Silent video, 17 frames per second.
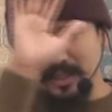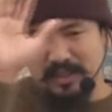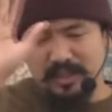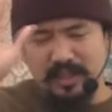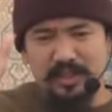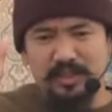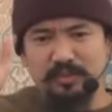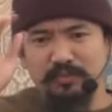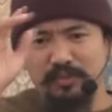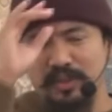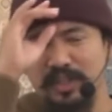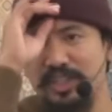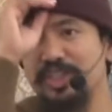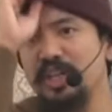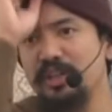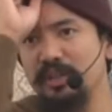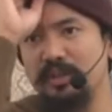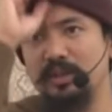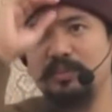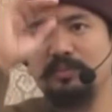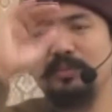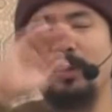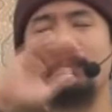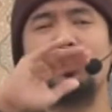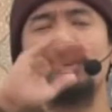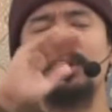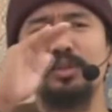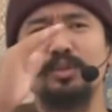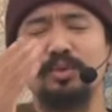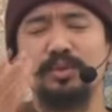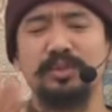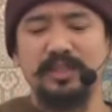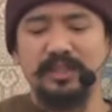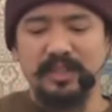it's for the general. Of
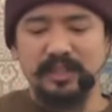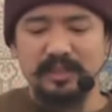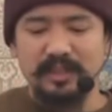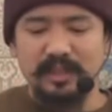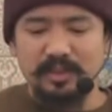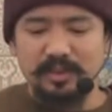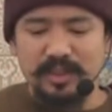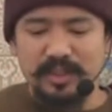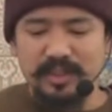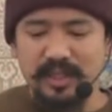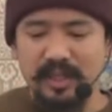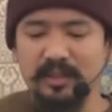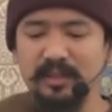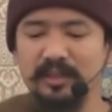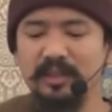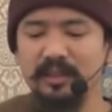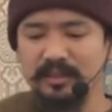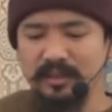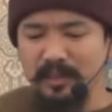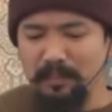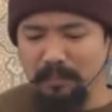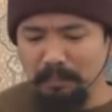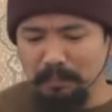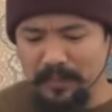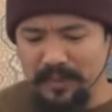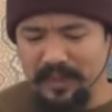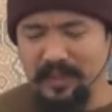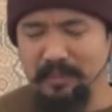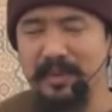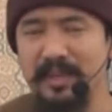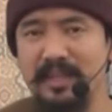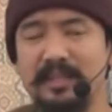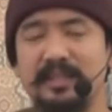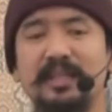course, Dorje Chang
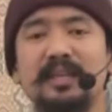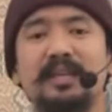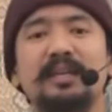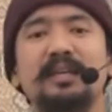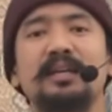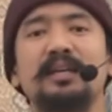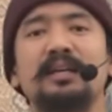simply means